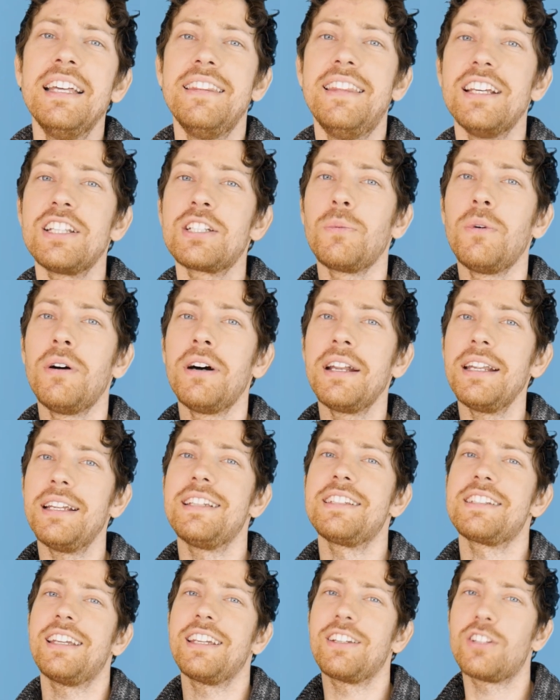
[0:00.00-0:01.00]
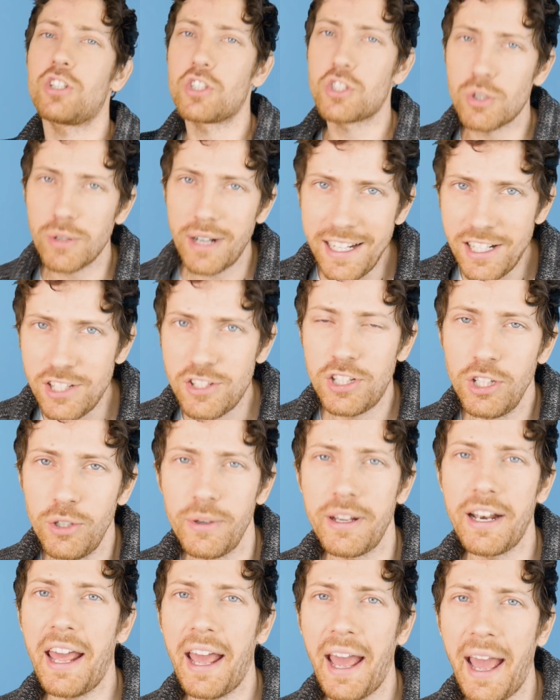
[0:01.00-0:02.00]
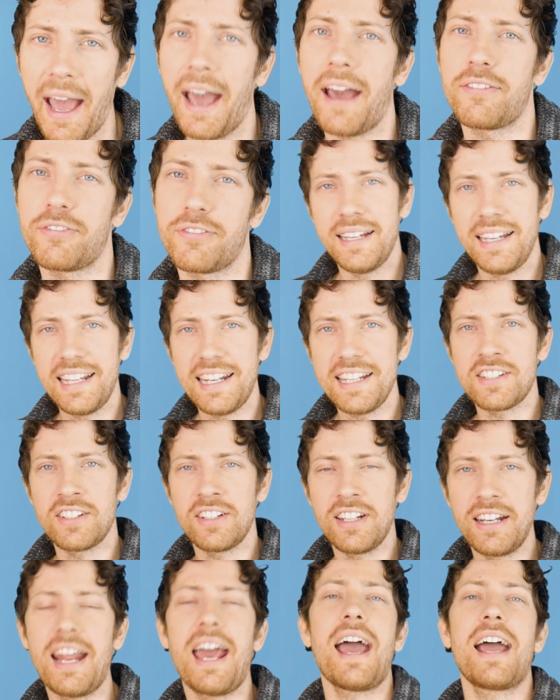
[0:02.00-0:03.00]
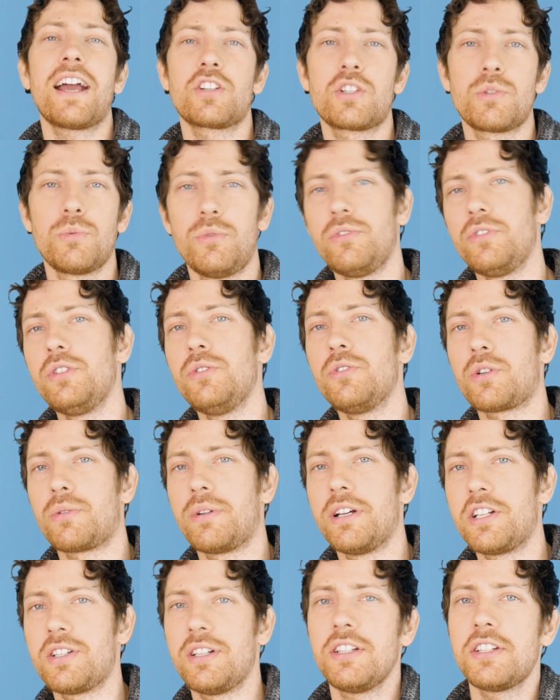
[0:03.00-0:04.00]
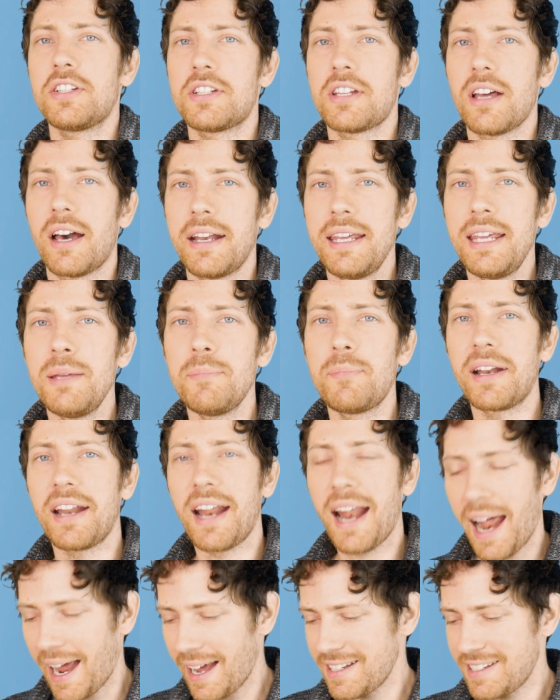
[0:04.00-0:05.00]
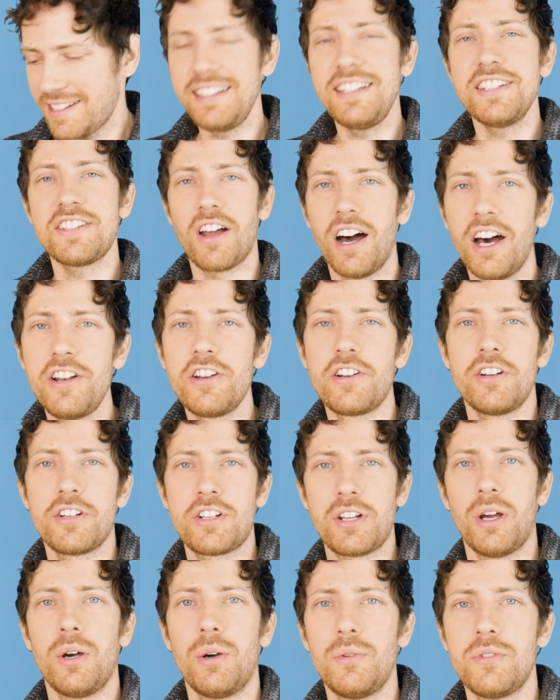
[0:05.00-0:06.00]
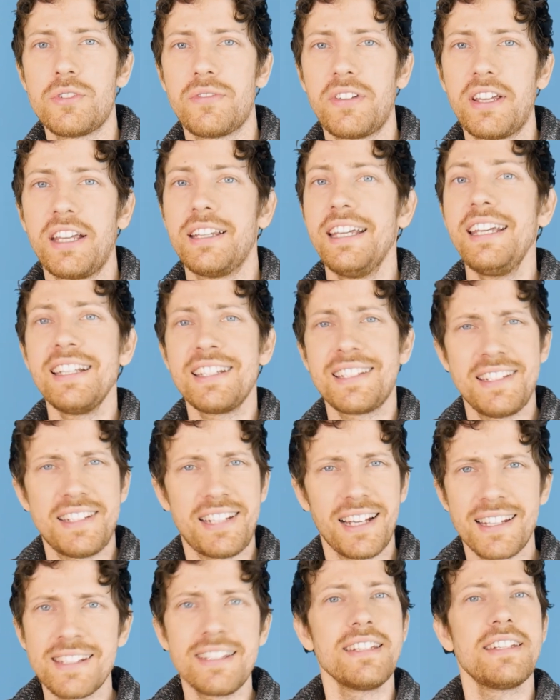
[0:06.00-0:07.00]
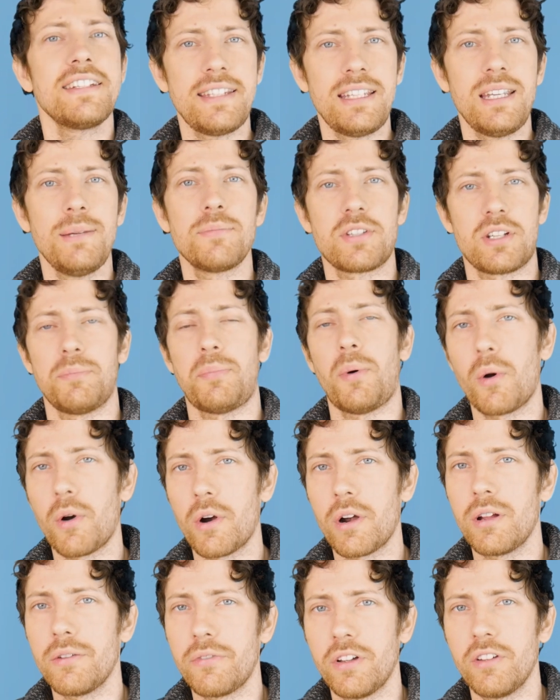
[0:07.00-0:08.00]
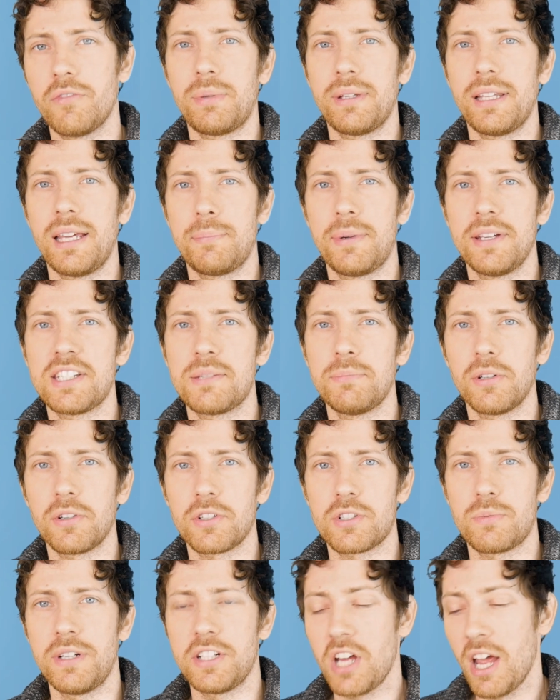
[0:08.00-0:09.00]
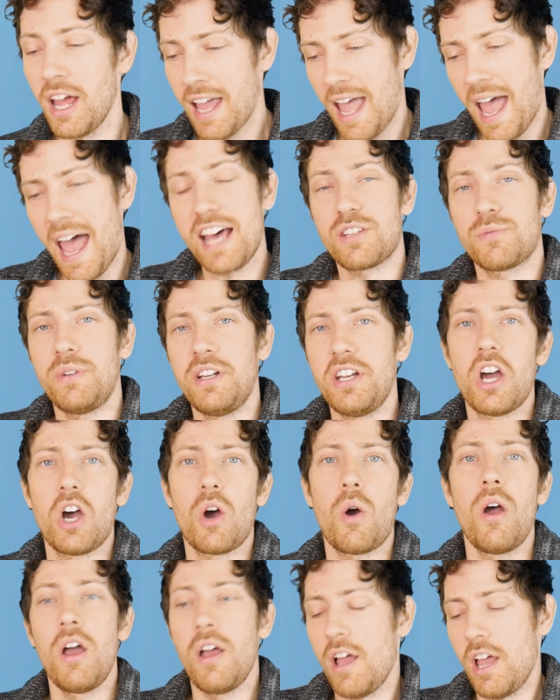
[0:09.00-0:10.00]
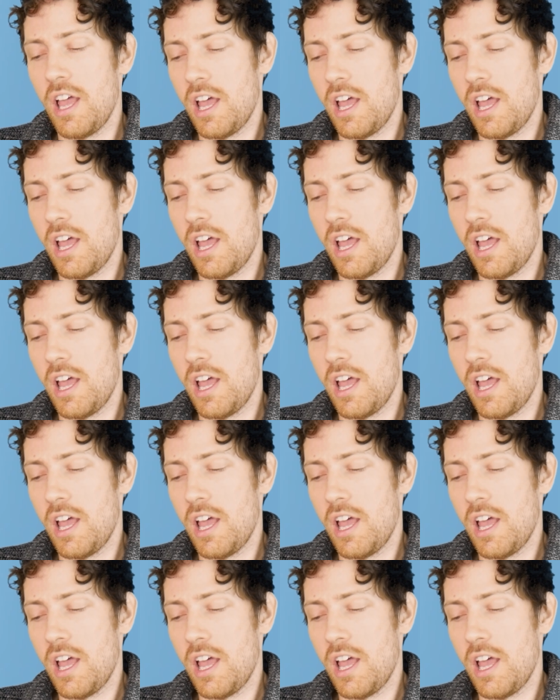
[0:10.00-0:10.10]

This one is like strike two and a half. It isn't an actual nutrition study, but it has these undertones of like, like it doesn't seem supportive of plant-based milks, which, as we know,